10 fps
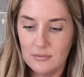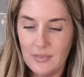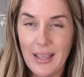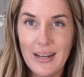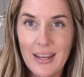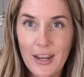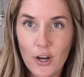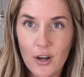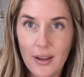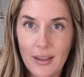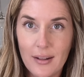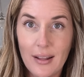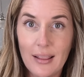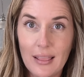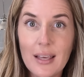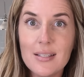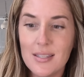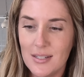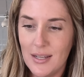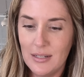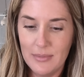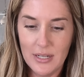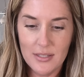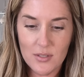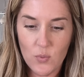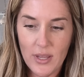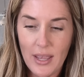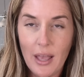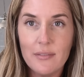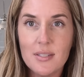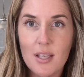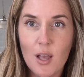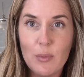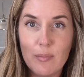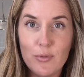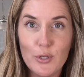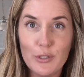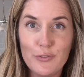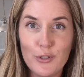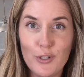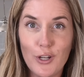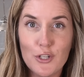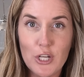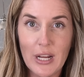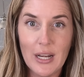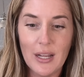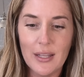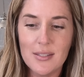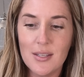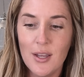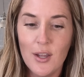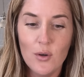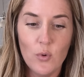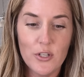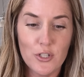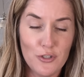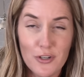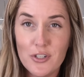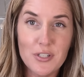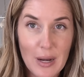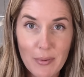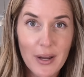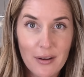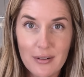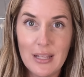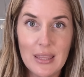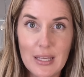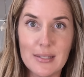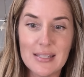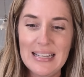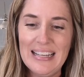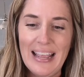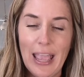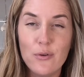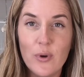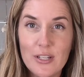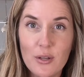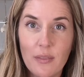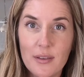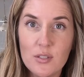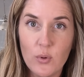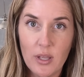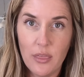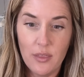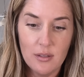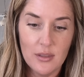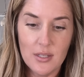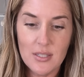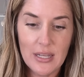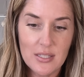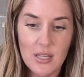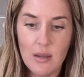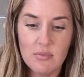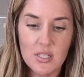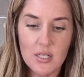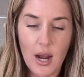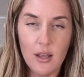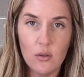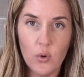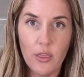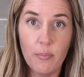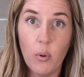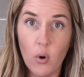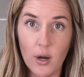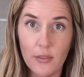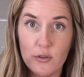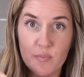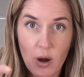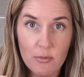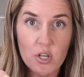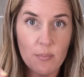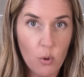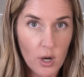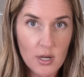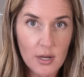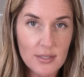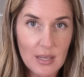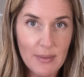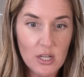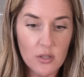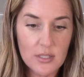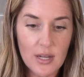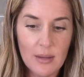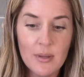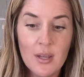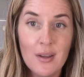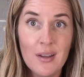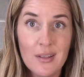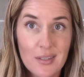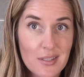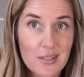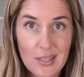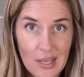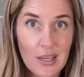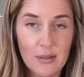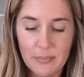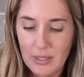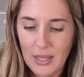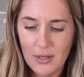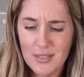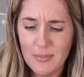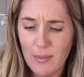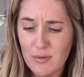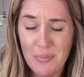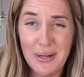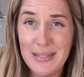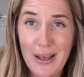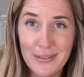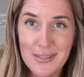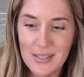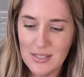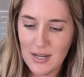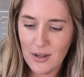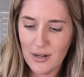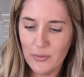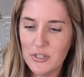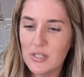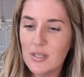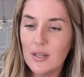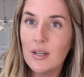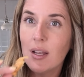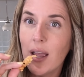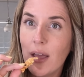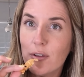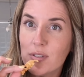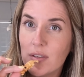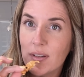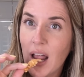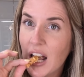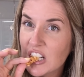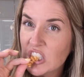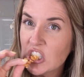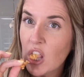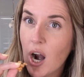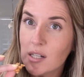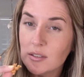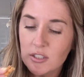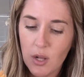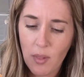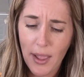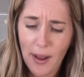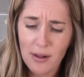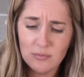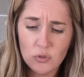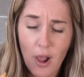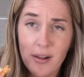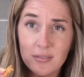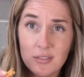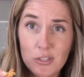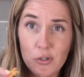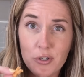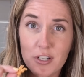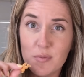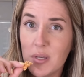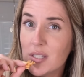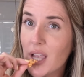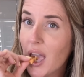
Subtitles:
And here in less than 10 minutes, we have some beautiful chicken nuggets, which you just stop right here and eat these. And we do this with this like same style with pork, those Parmesan pork nuggets I make all the time. This is it, but like sometimes we put Italian seasoning on it, which is good. And there's even some like little Crispies.